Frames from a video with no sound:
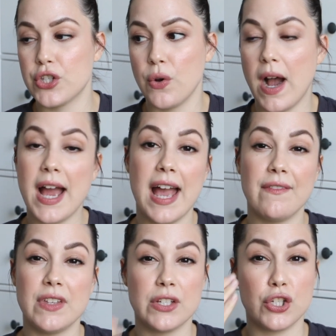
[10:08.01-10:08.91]
So I
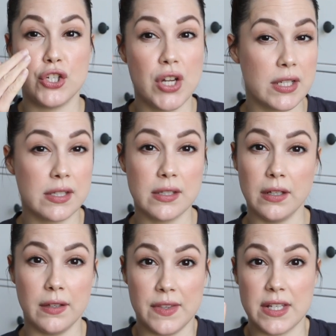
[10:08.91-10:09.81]
have this, just
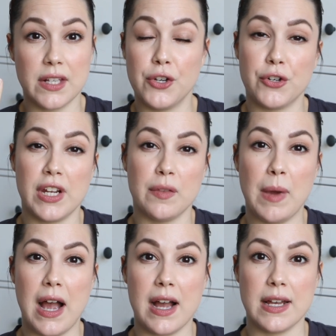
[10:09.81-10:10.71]
this underneath
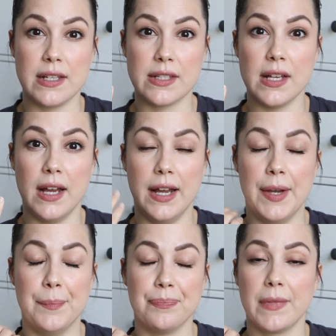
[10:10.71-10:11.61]
my eyes,
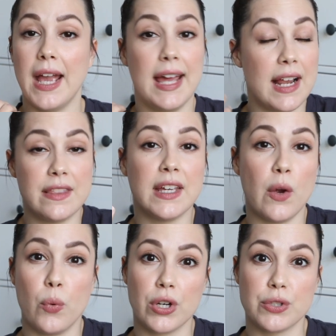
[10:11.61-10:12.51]
and I think
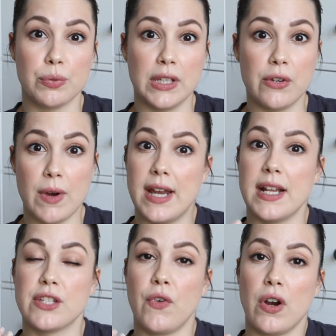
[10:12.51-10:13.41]
it worked really great
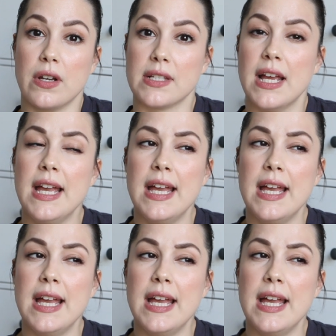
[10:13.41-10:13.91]
as far as